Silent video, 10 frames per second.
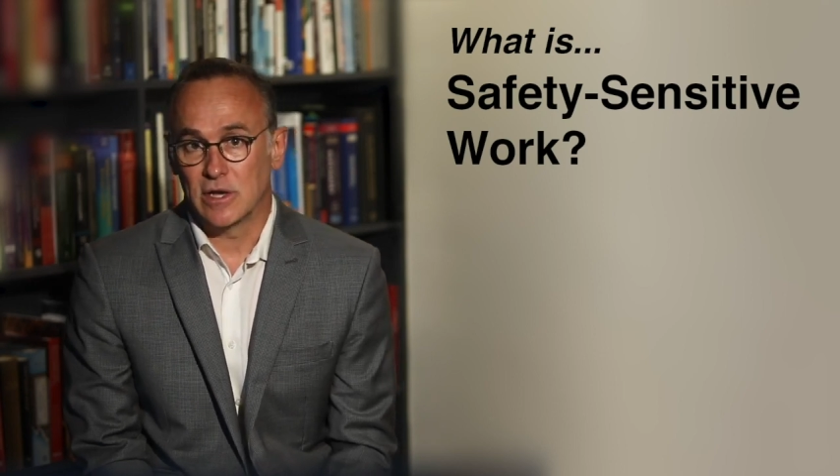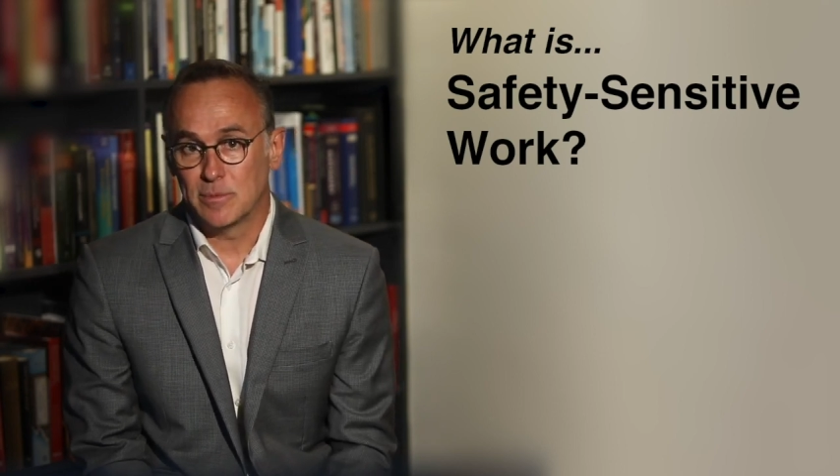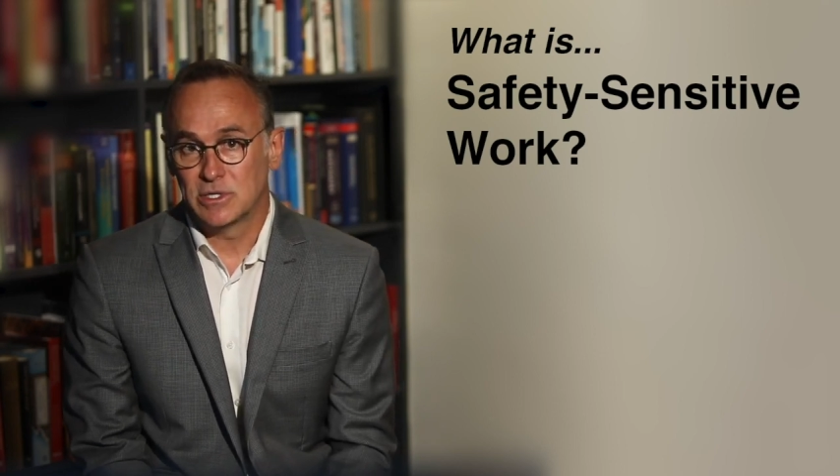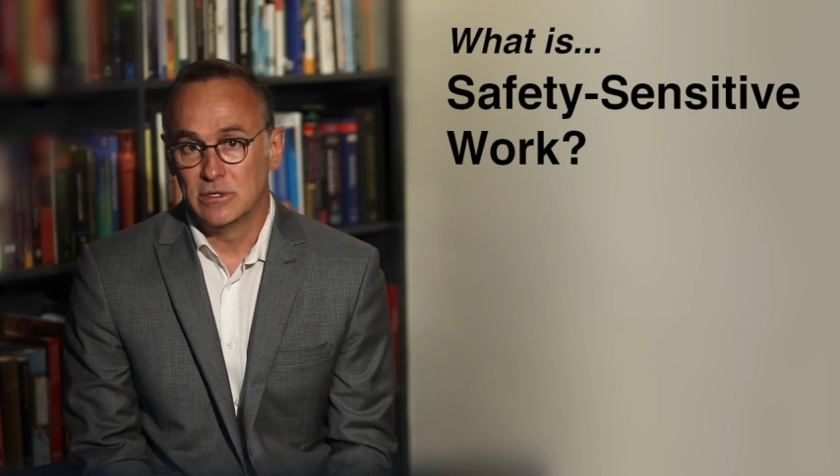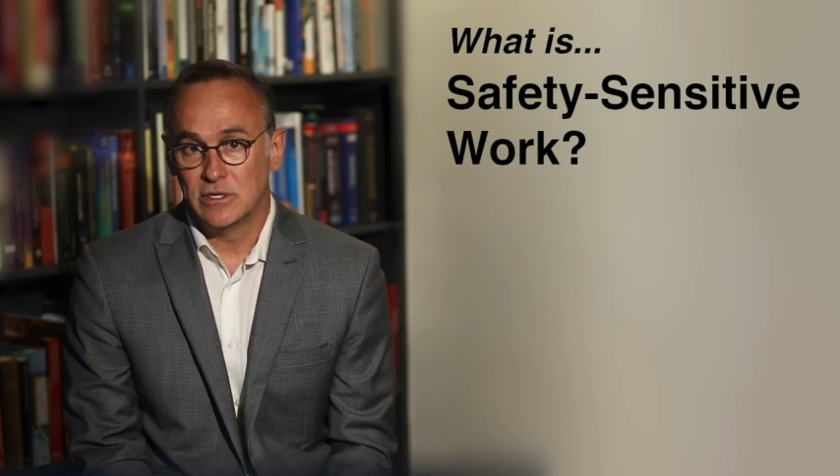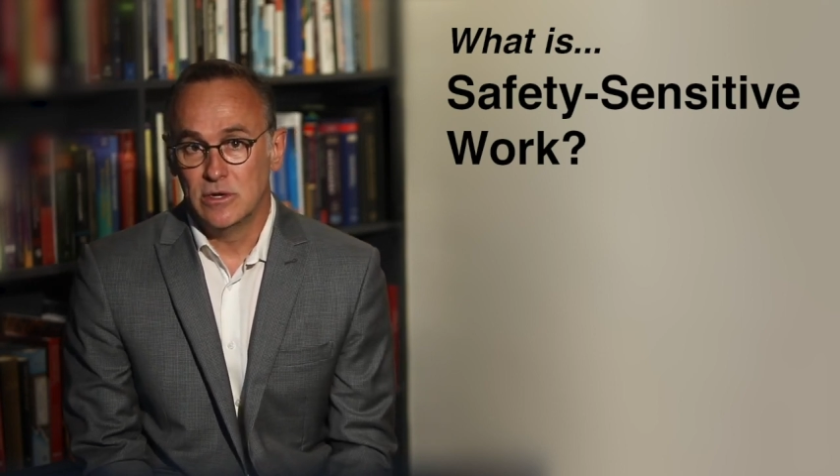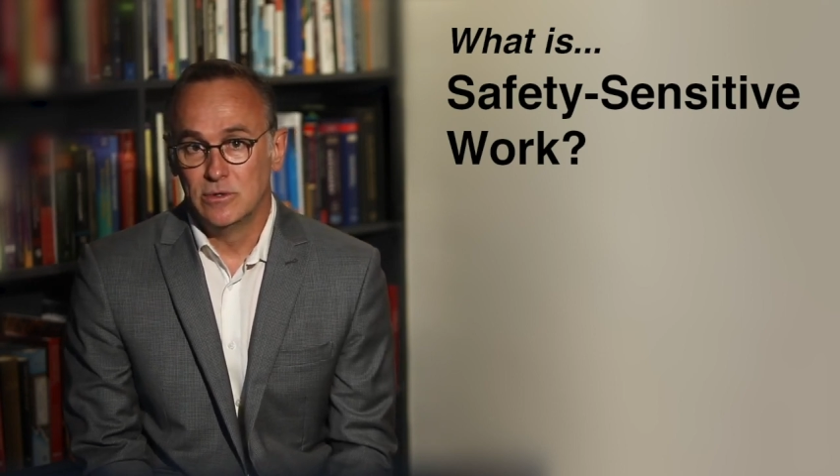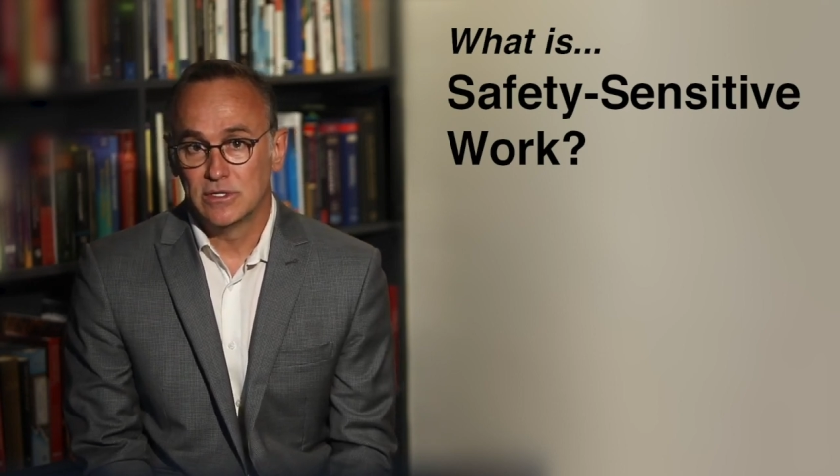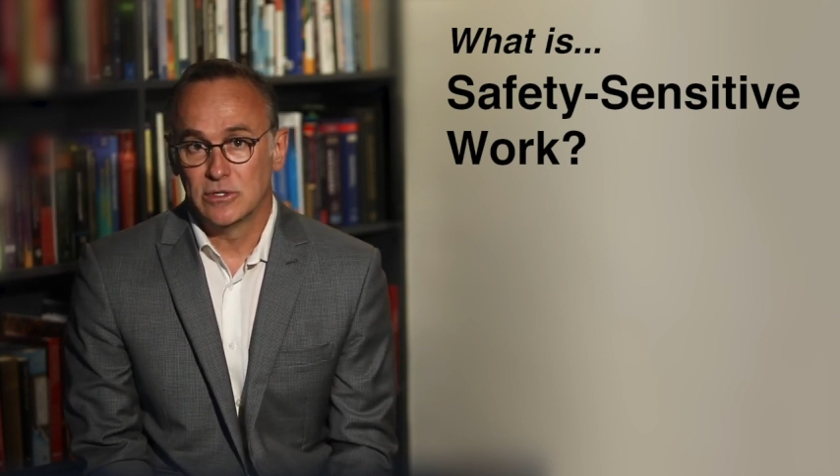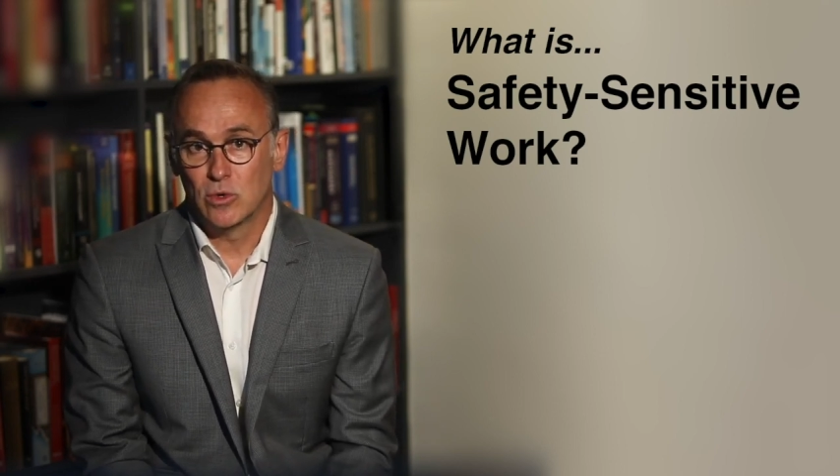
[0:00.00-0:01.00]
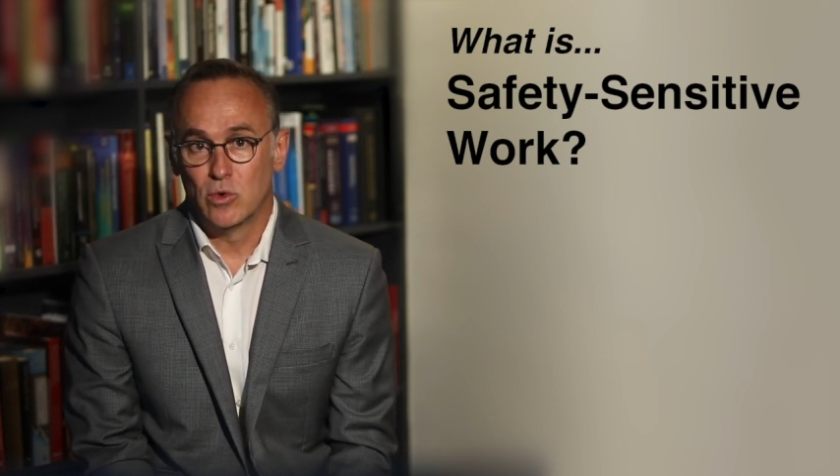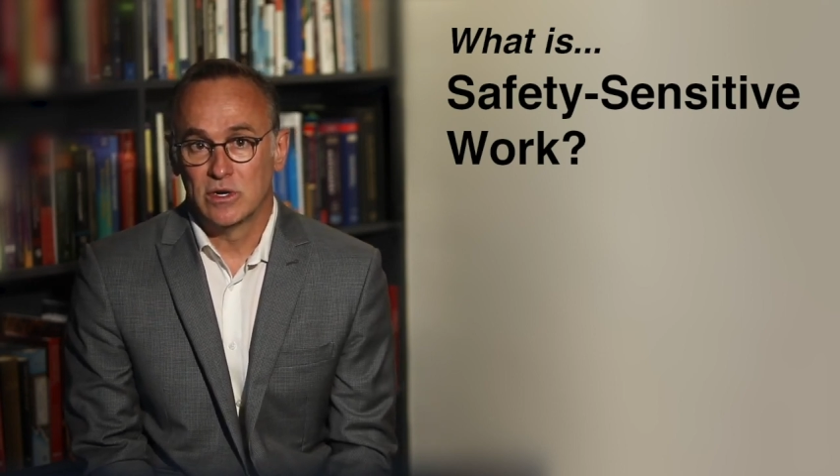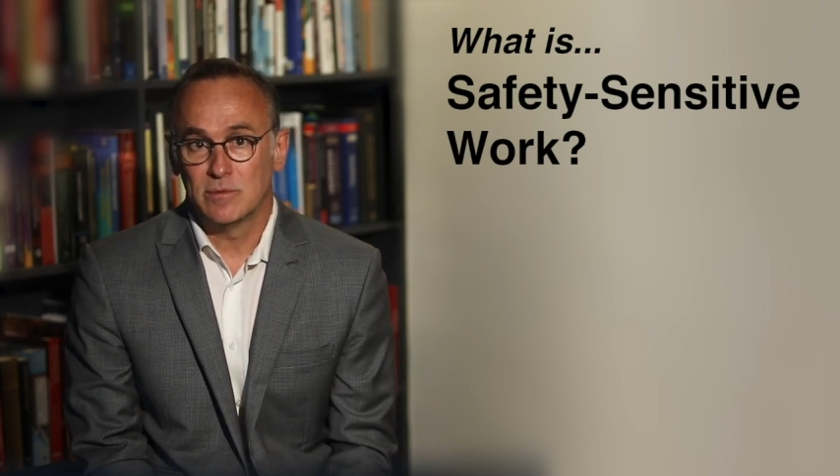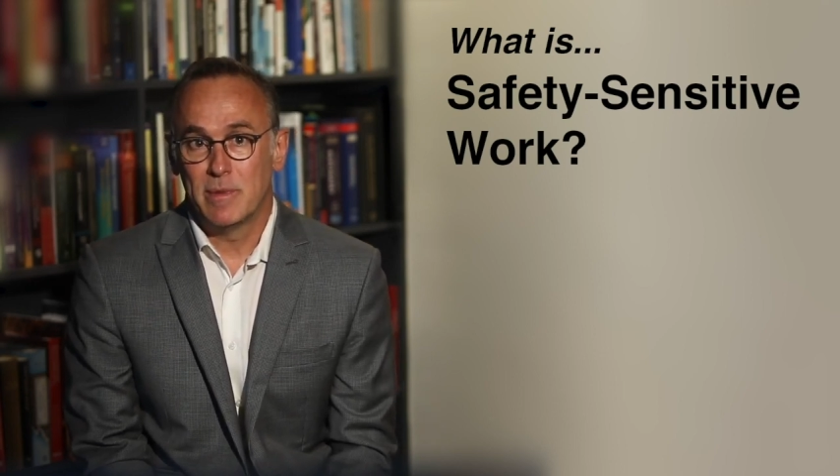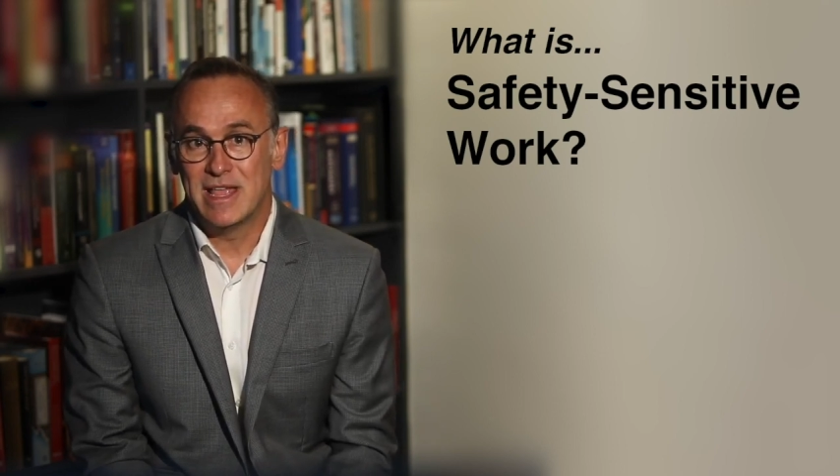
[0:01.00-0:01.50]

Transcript: substance use disorders,